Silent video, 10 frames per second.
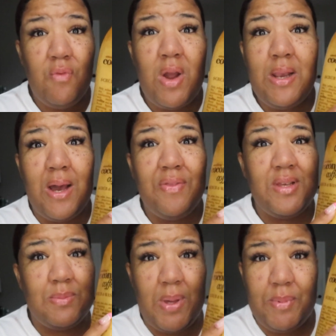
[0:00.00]
right now,
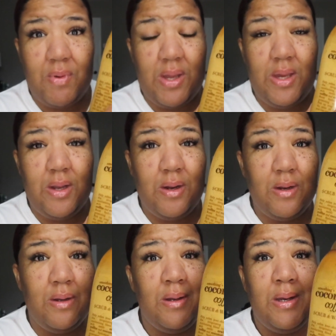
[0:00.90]
this baby right here
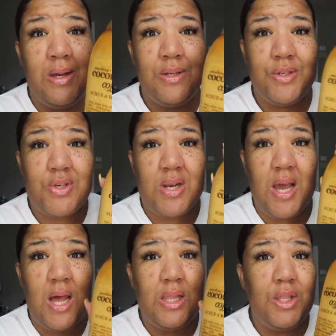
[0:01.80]
deserted
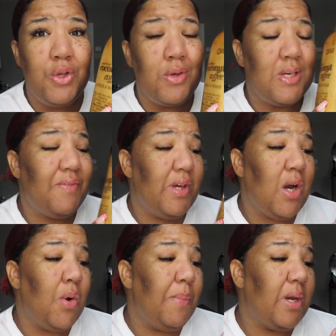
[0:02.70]
island, you're definitely
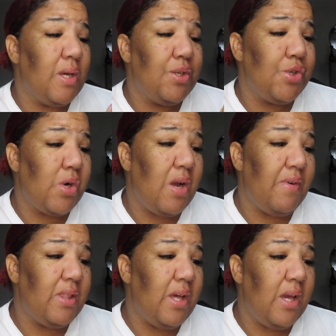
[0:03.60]
going because you're
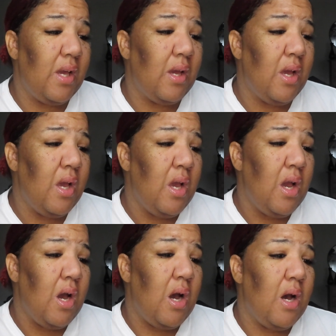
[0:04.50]
everything.
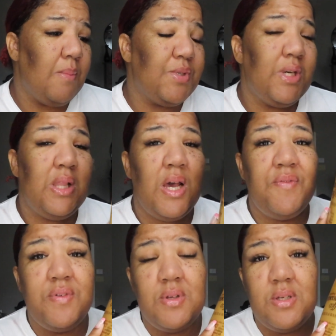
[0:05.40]
Um, she
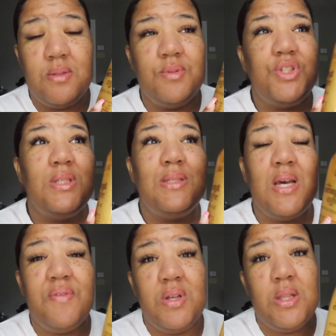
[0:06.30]
left, she
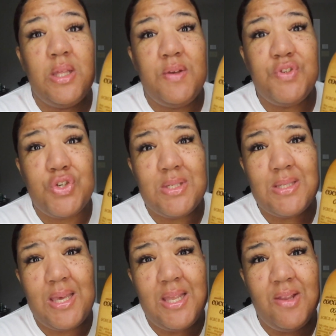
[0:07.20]
definitely leaves your
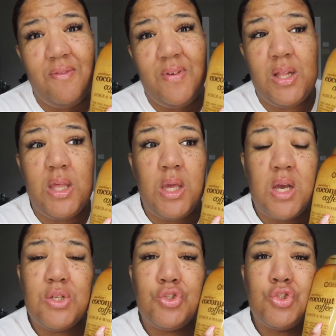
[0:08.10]
skin
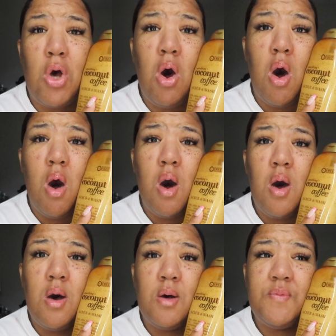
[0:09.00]
feeling
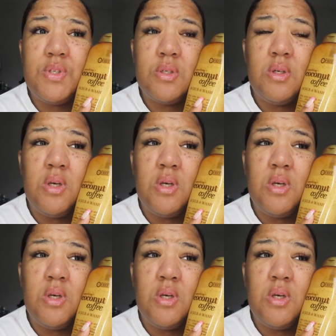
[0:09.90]
soft